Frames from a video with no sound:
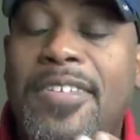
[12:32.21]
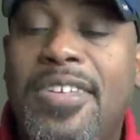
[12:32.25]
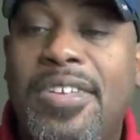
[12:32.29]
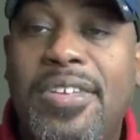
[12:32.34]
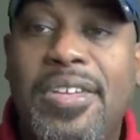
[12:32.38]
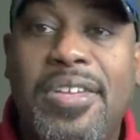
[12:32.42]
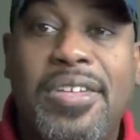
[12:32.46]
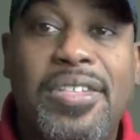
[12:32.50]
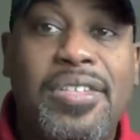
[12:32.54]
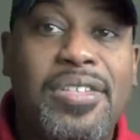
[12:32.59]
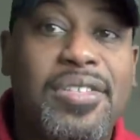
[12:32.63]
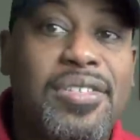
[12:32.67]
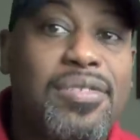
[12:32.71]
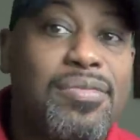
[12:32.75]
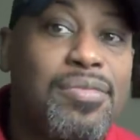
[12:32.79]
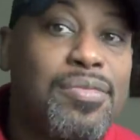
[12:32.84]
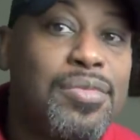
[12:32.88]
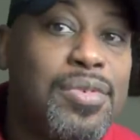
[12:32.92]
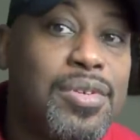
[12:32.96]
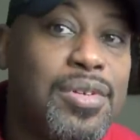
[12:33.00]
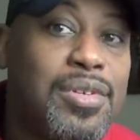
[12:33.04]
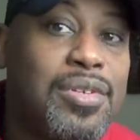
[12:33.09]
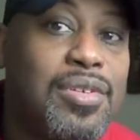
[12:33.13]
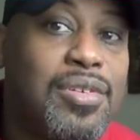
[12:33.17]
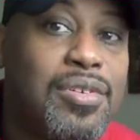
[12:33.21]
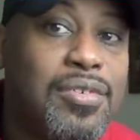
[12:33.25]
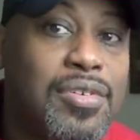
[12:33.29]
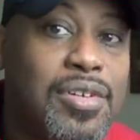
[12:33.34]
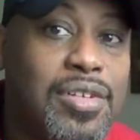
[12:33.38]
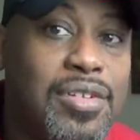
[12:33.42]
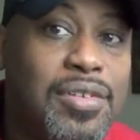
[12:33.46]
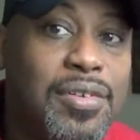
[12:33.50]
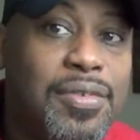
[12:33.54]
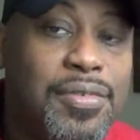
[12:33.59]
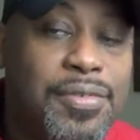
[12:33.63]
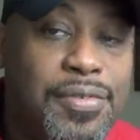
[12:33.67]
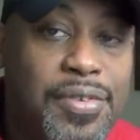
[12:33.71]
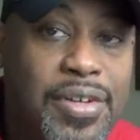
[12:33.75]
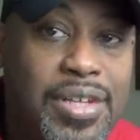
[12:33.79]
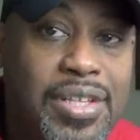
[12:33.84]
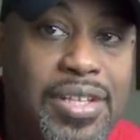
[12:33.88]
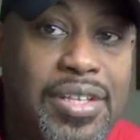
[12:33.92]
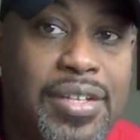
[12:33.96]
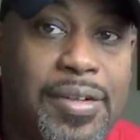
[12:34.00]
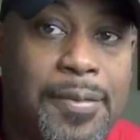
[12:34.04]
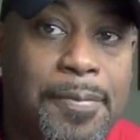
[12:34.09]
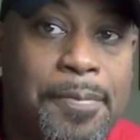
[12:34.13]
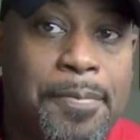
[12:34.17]
it, it is really, really
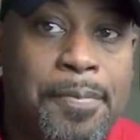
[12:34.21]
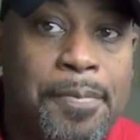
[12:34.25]
funny.